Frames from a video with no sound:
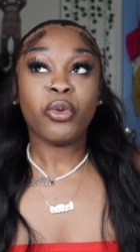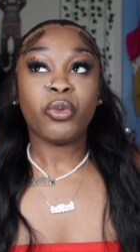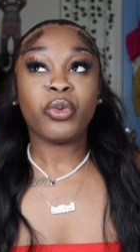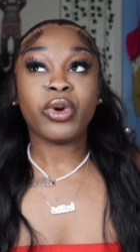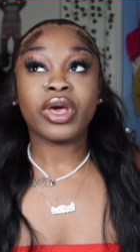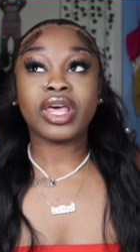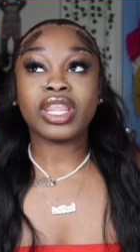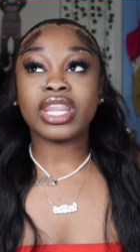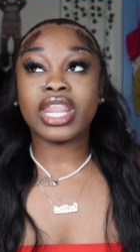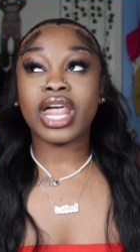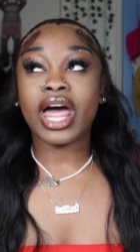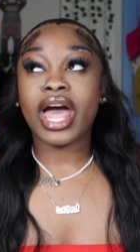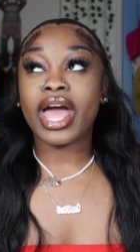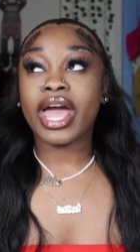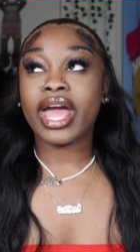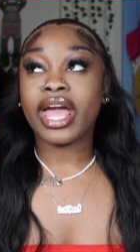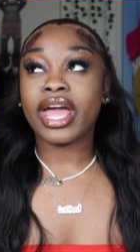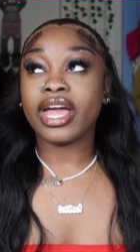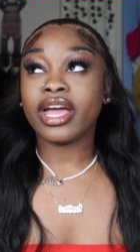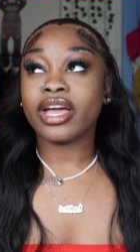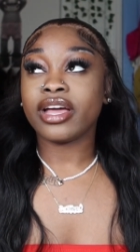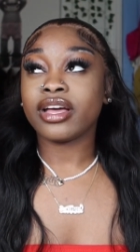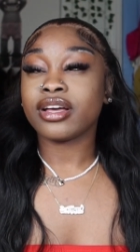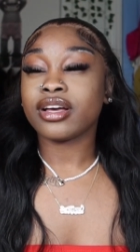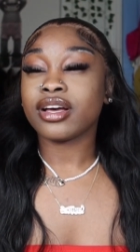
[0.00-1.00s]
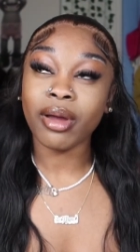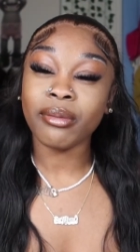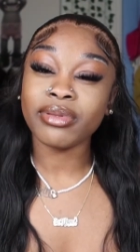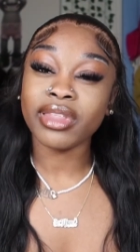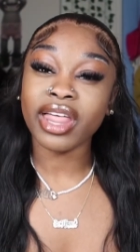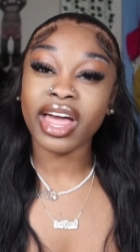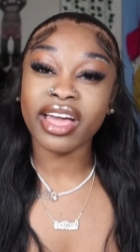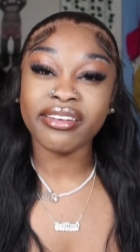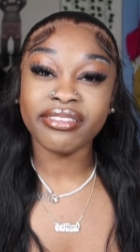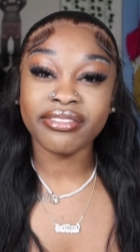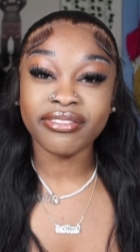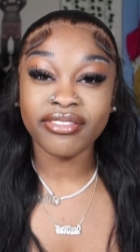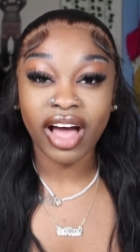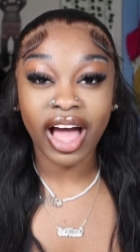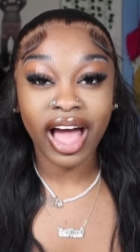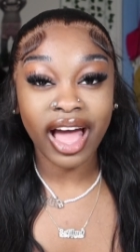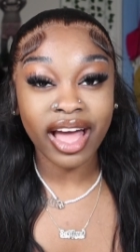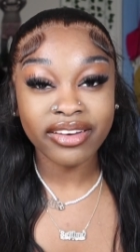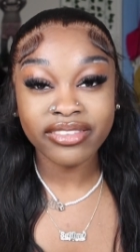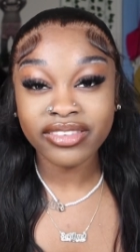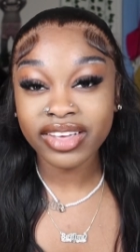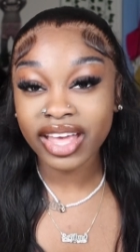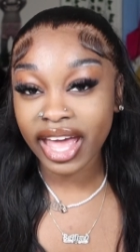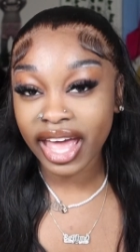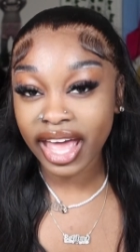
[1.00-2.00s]
with like probably like
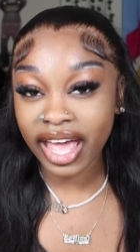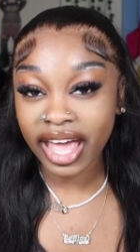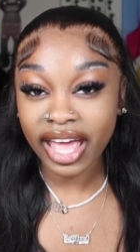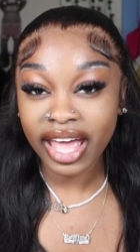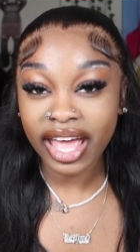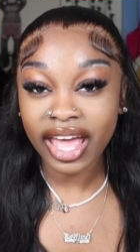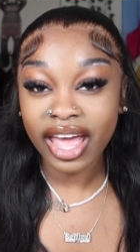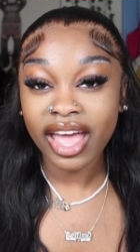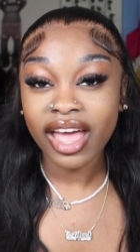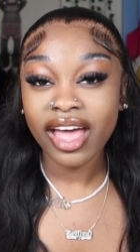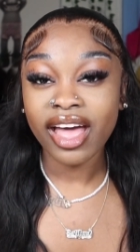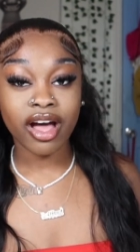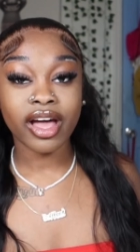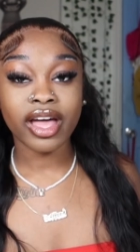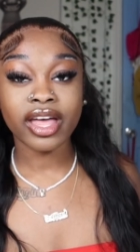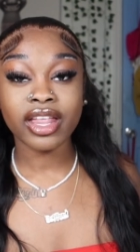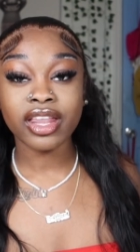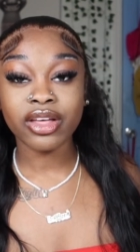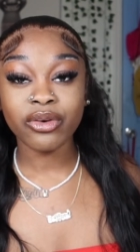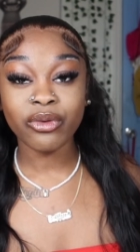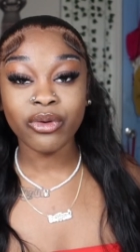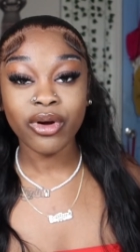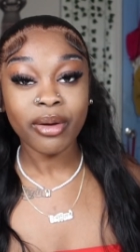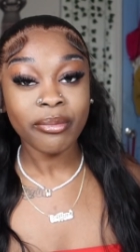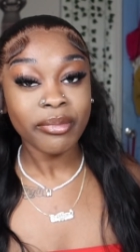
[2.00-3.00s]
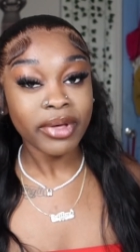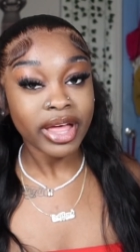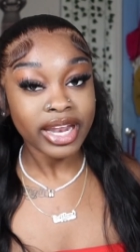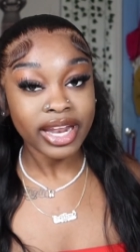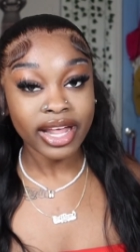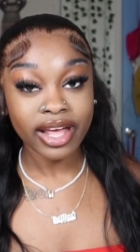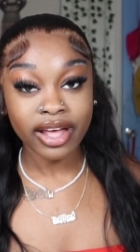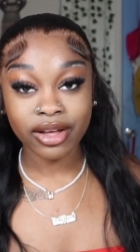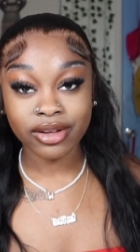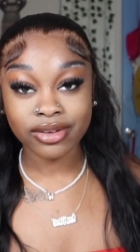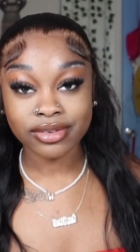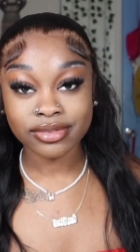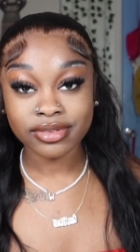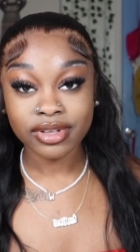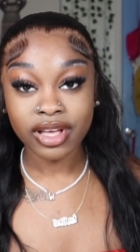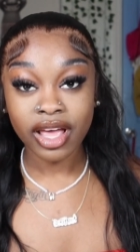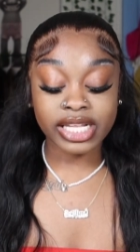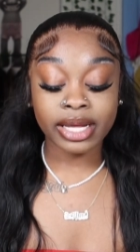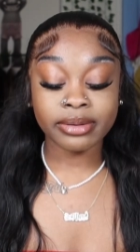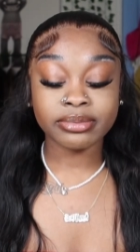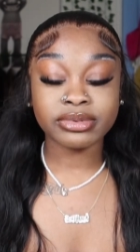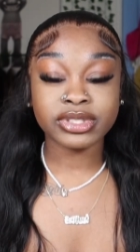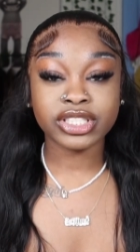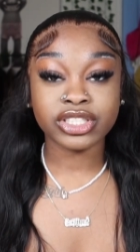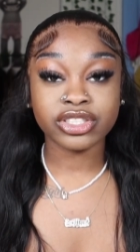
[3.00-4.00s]
5k uh, and look where I'm at now.
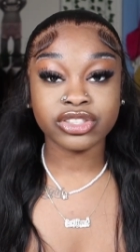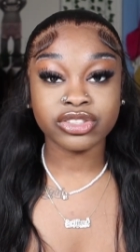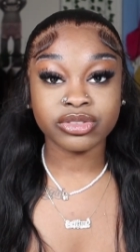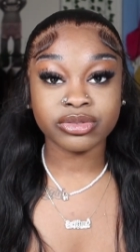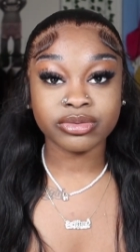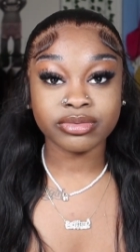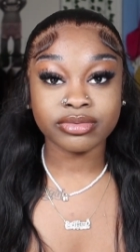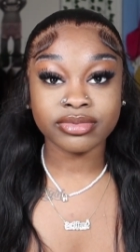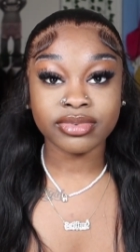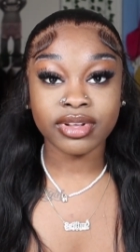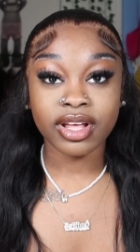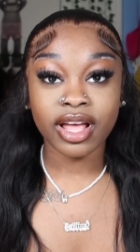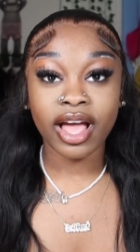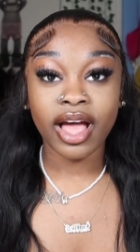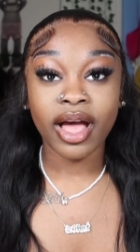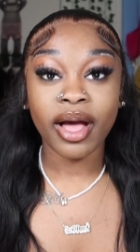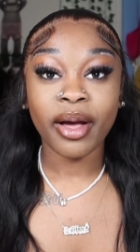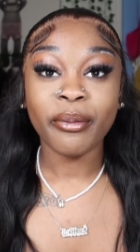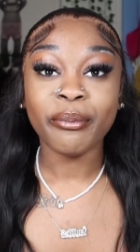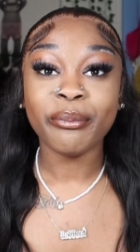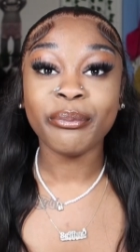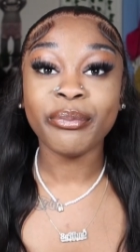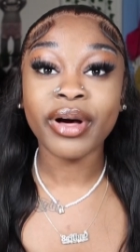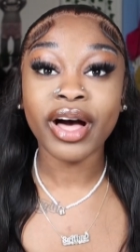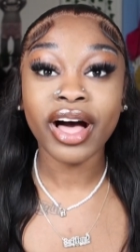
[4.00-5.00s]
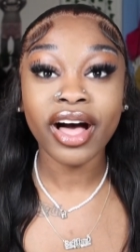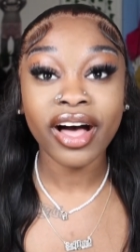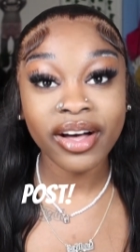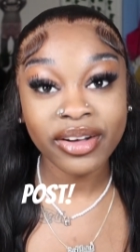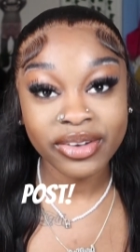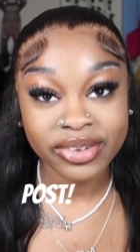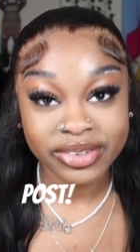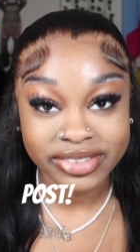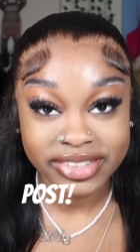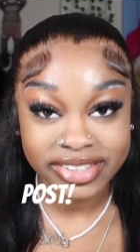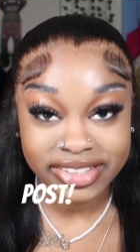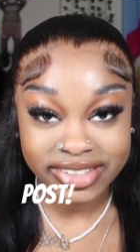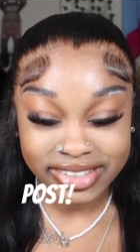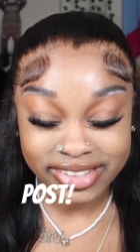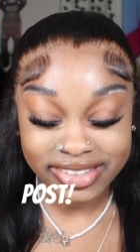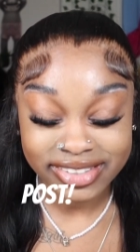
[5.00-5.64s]
Step 2, post.